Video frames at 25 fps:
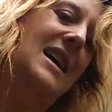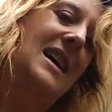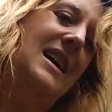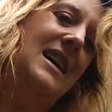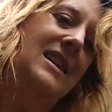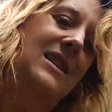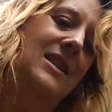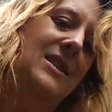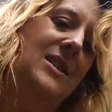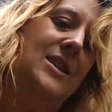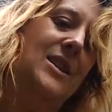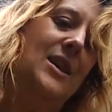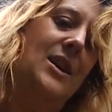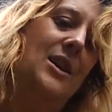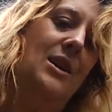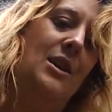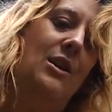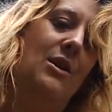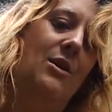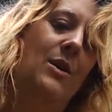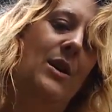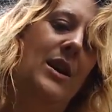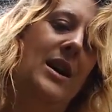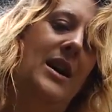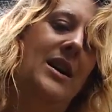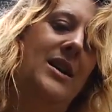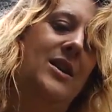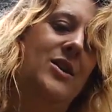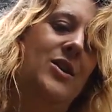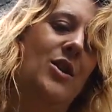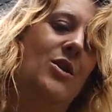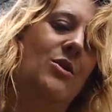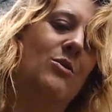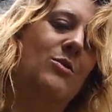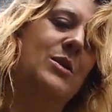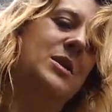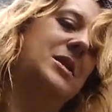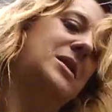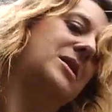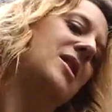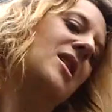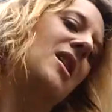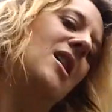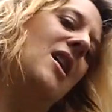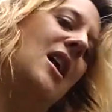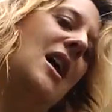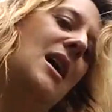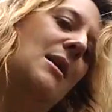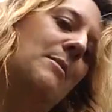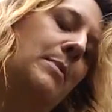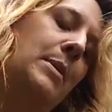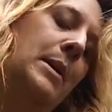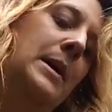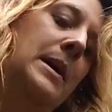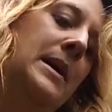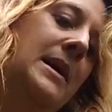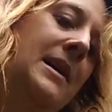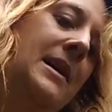And so don't stop.